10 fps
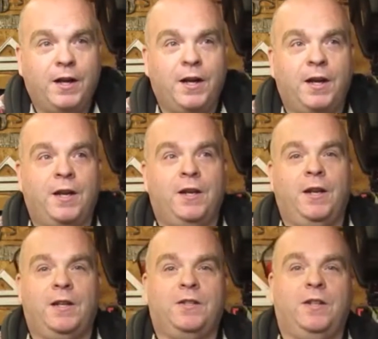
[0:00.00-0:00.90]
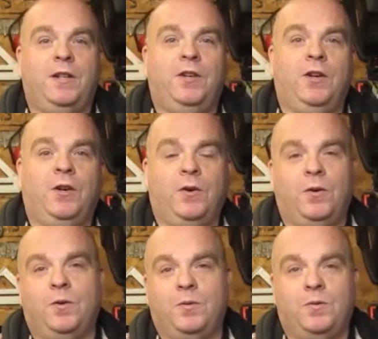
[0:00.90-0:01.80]
and next thing you
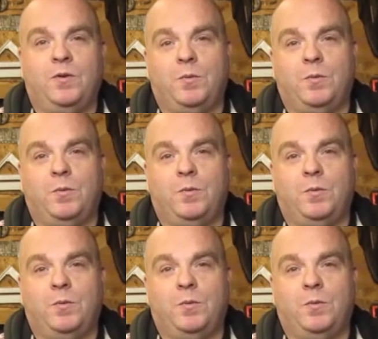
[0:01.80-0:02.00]
know,